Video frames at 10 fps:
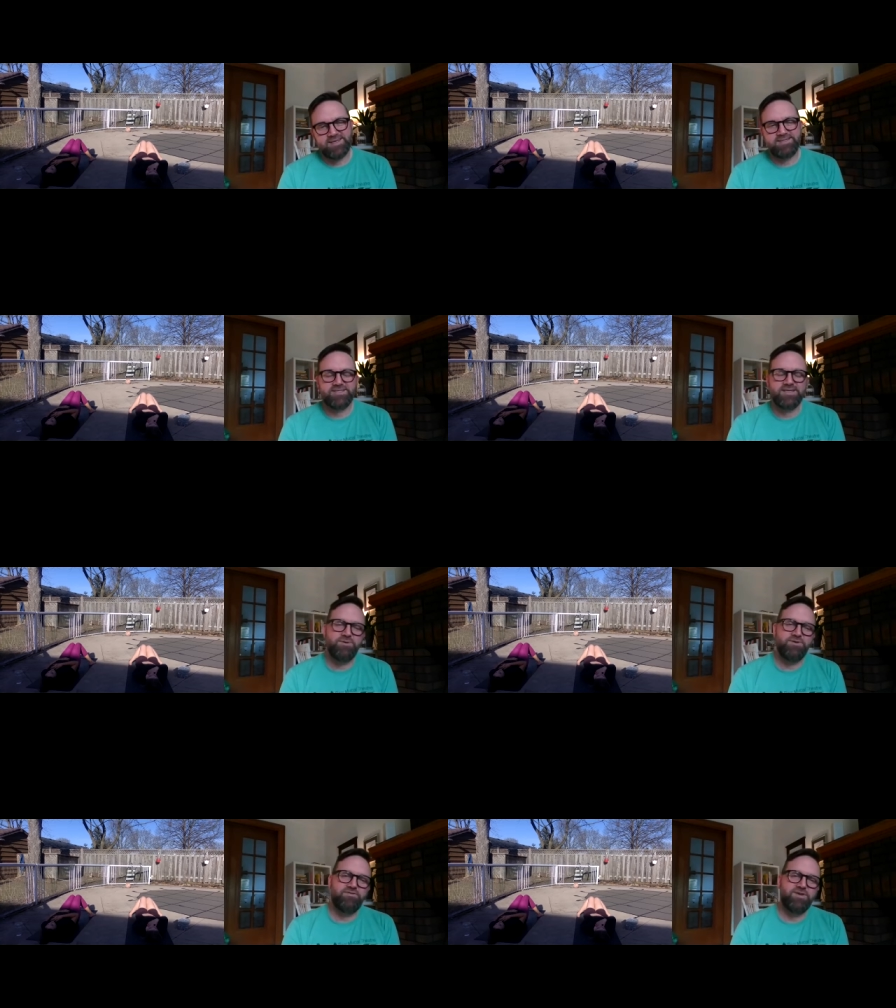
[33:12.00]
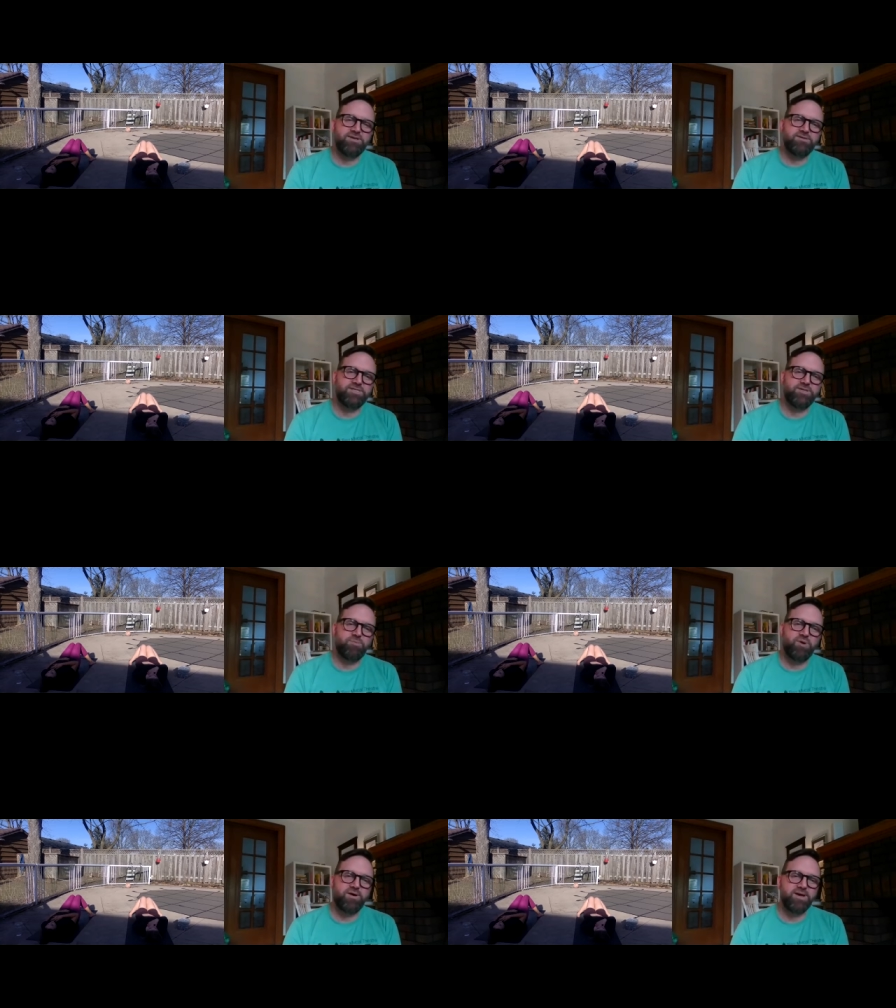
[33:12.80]
and just how it feels in your
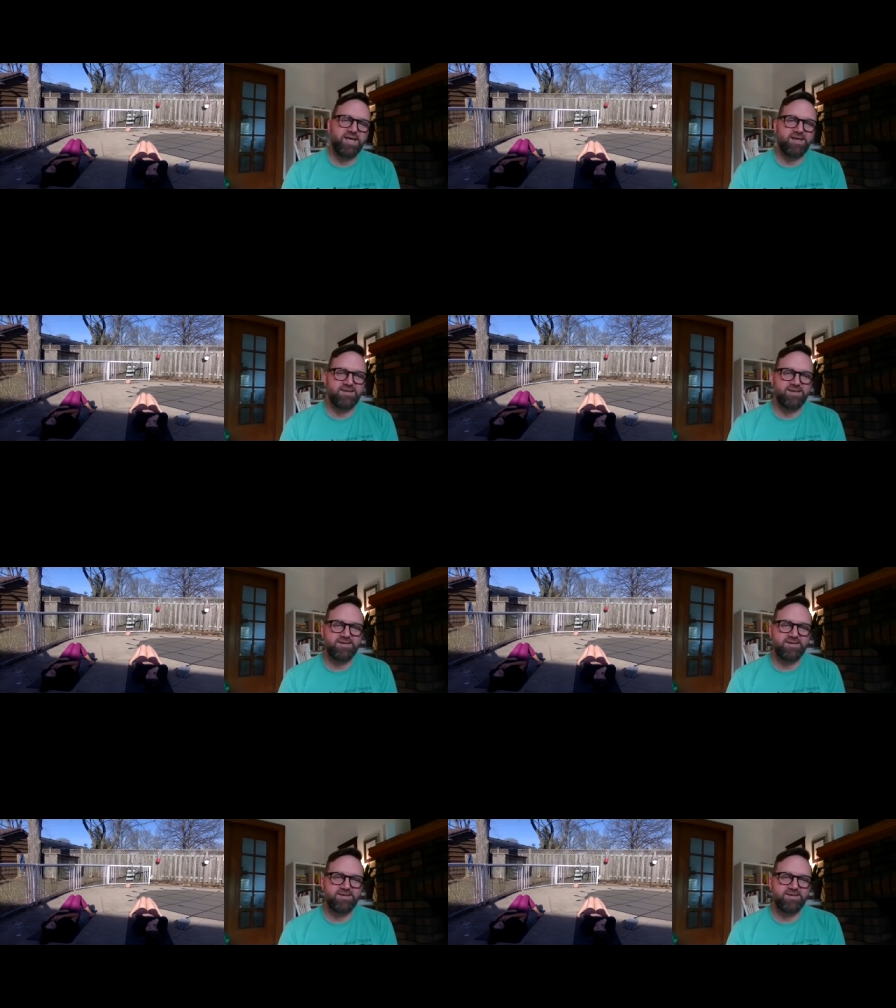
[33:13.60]
body.